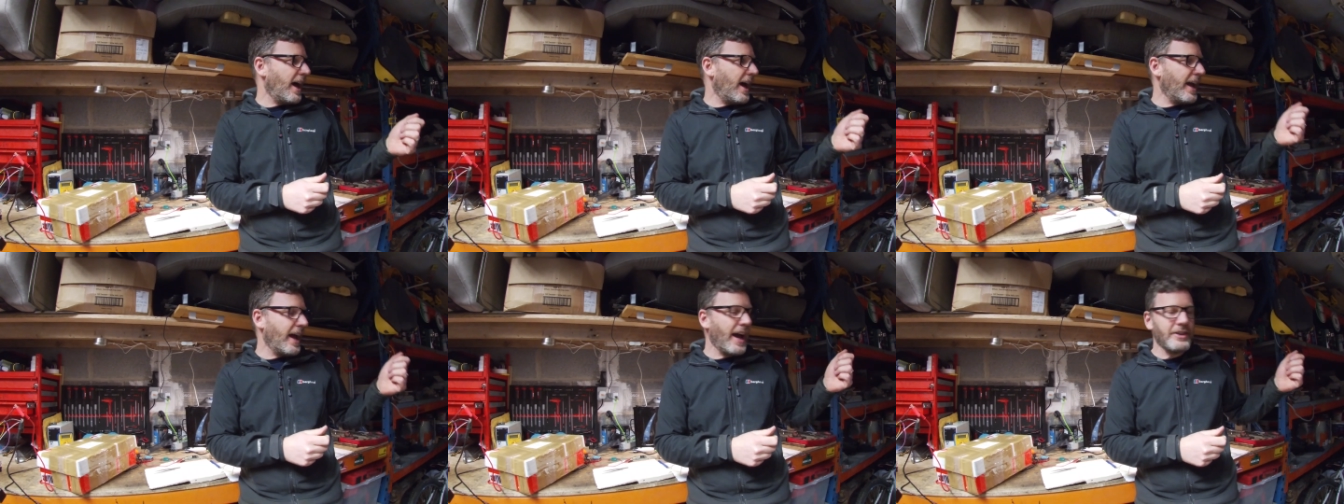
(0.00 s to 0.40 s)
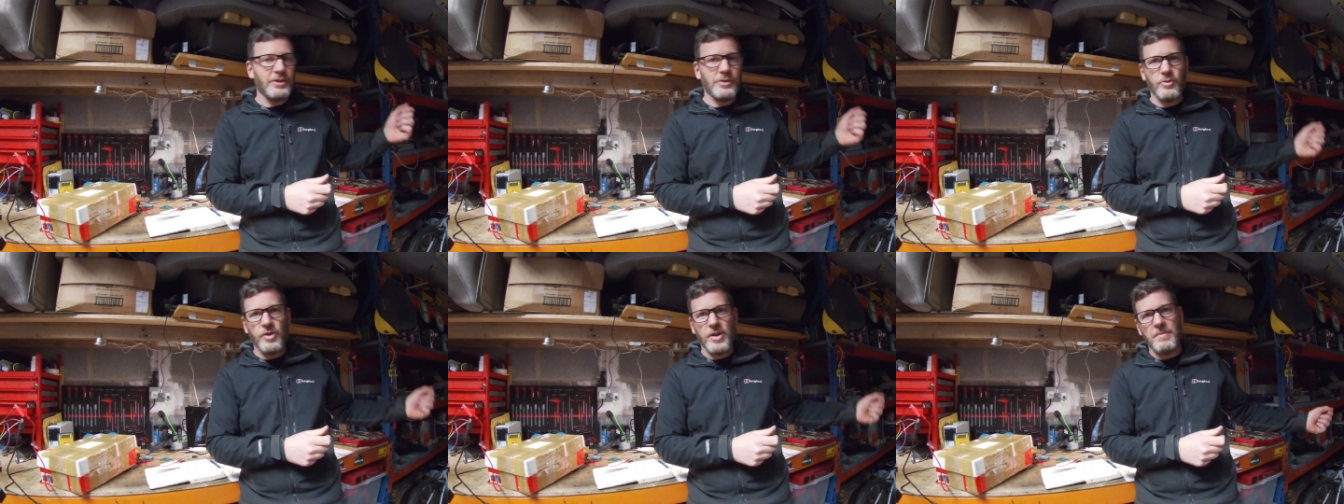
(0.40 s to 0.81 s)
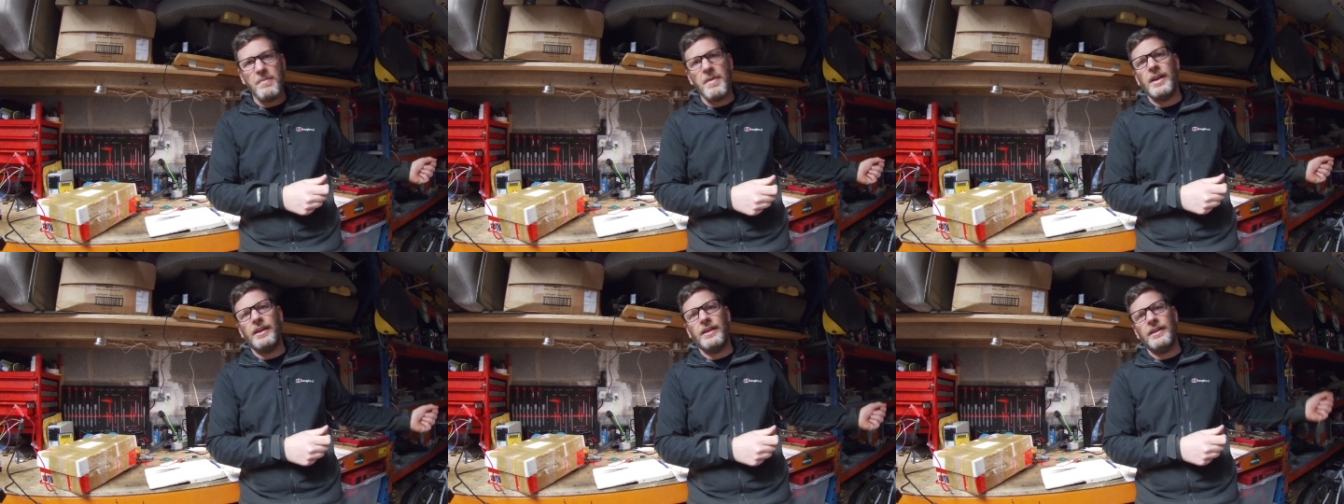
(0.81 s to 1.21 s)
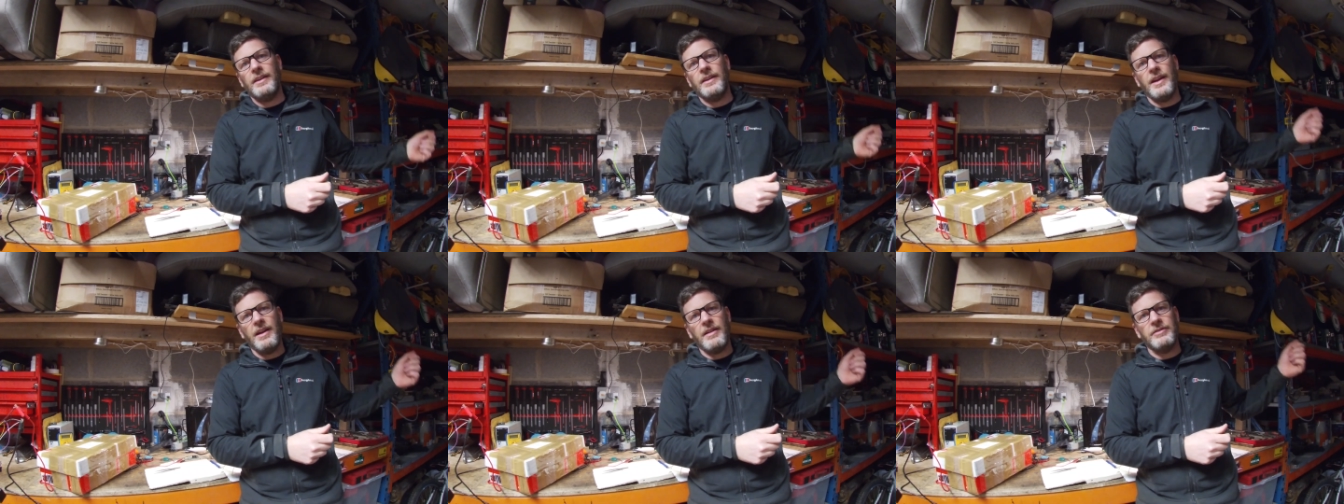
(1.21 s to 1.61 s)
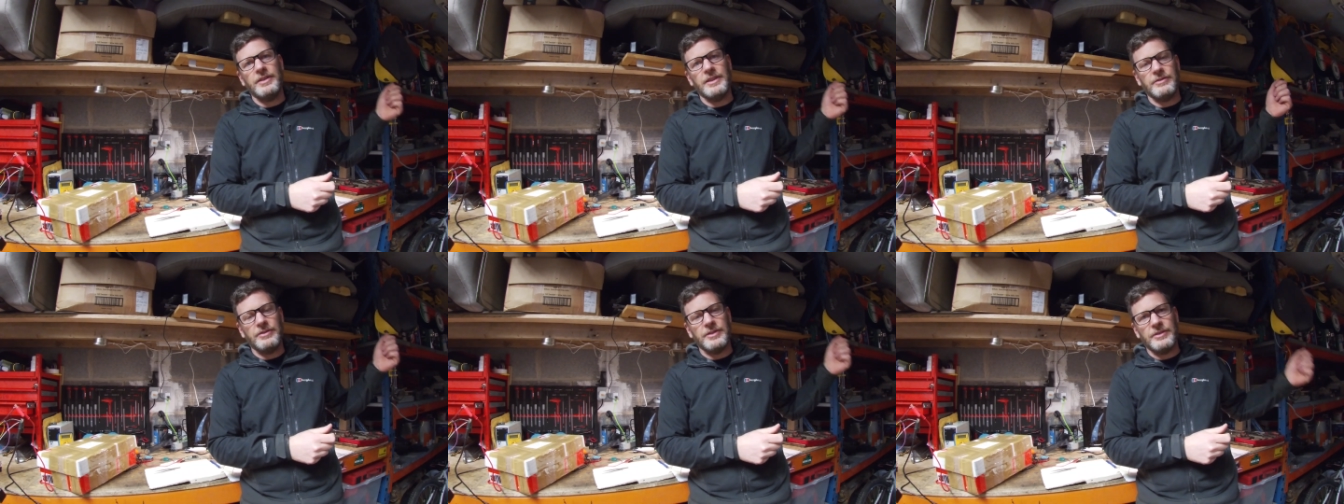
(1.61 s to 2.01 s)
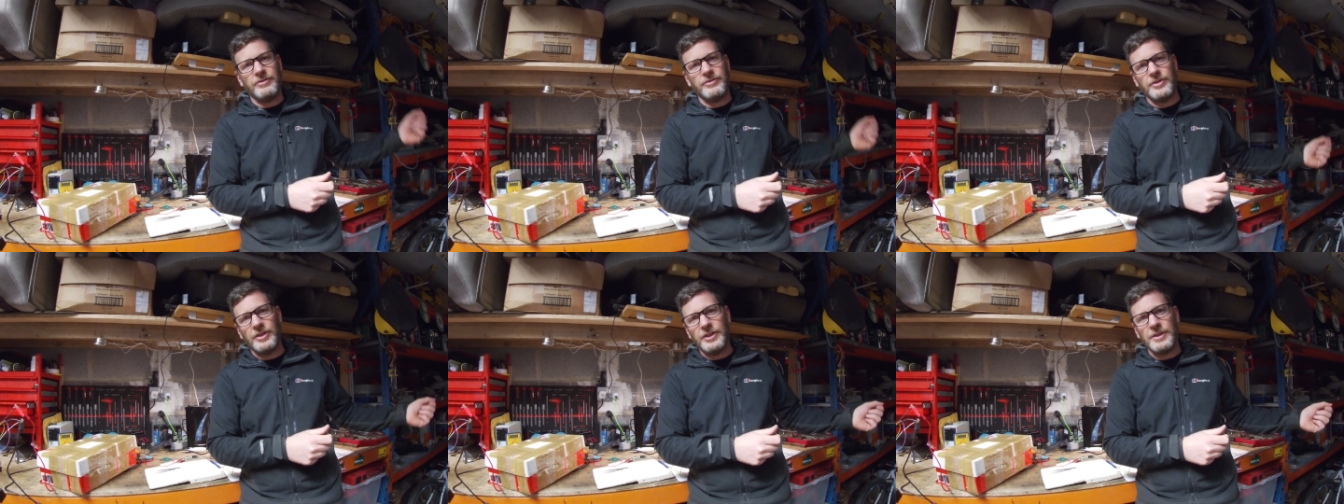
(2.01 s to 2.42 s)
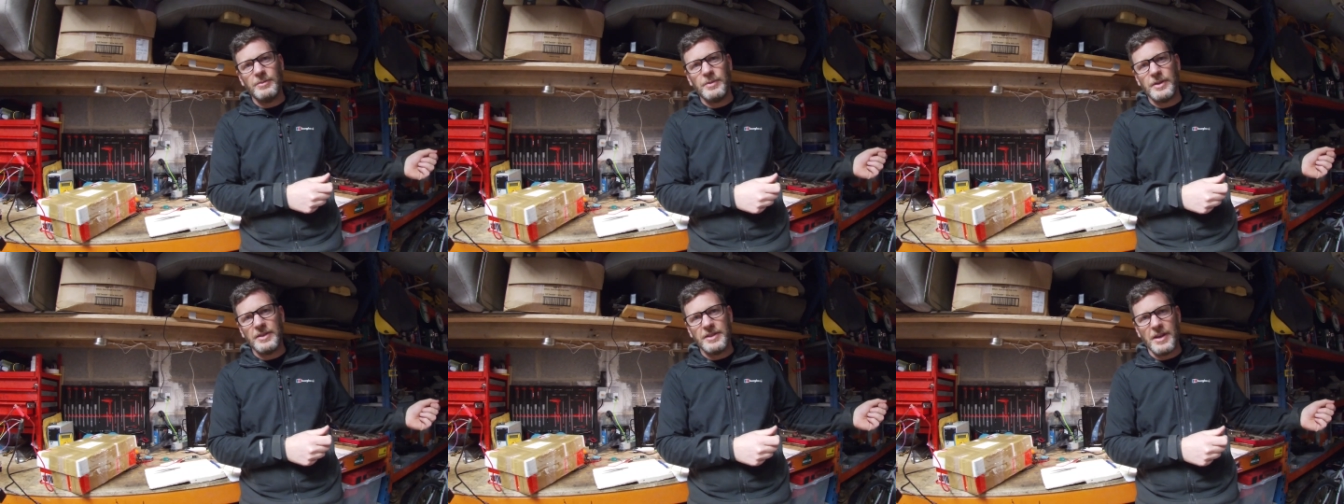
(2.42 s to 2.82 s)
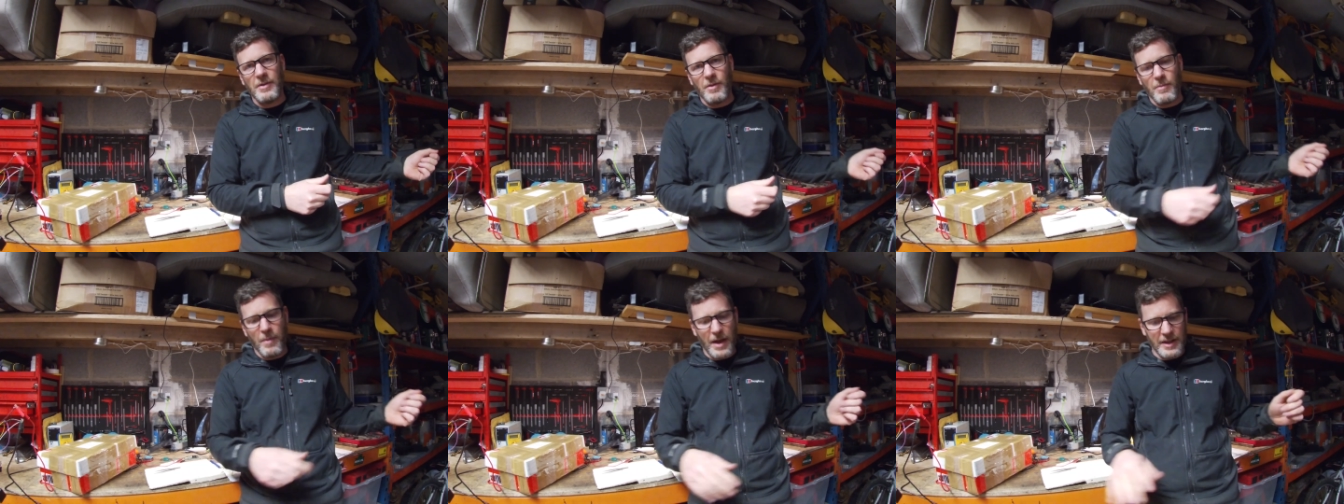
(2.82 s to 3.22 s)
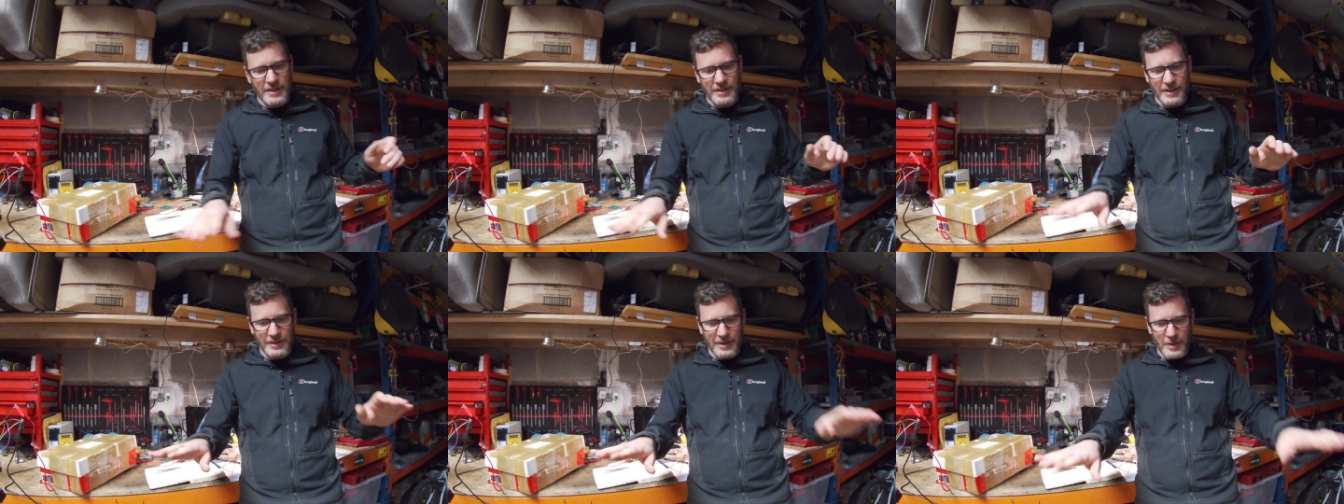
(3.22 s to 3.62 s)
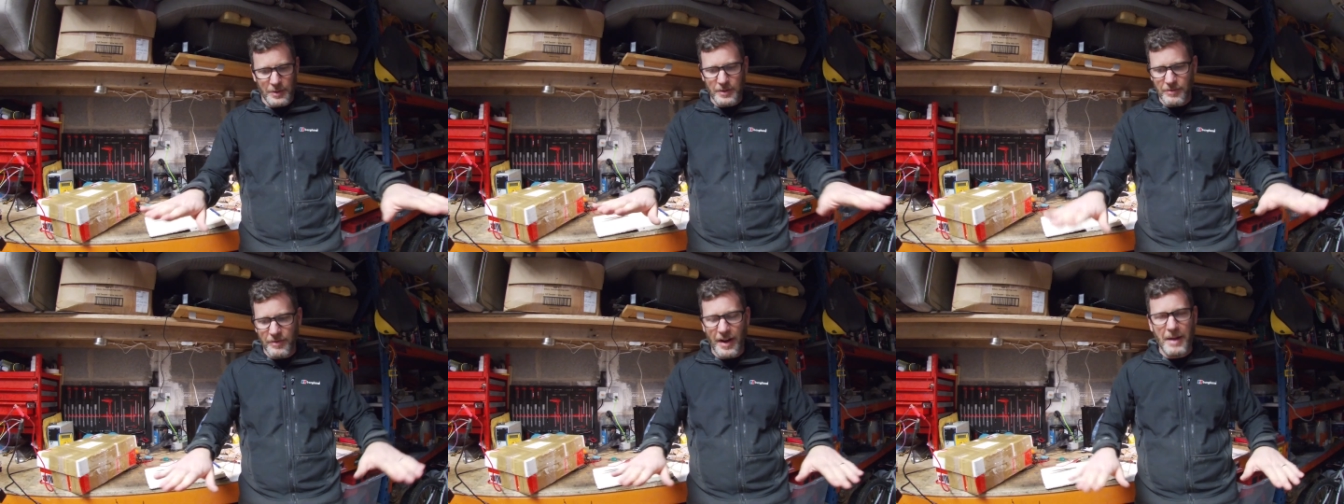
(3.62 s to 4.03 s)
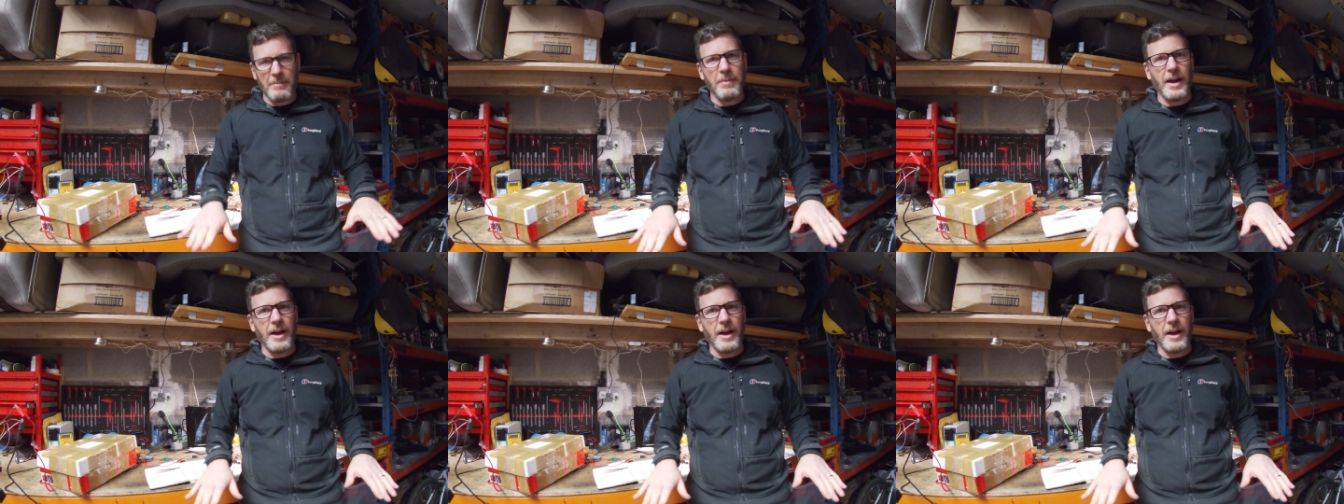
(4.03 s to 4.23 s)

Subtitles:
I had to remake everything for the front because they were based on those flat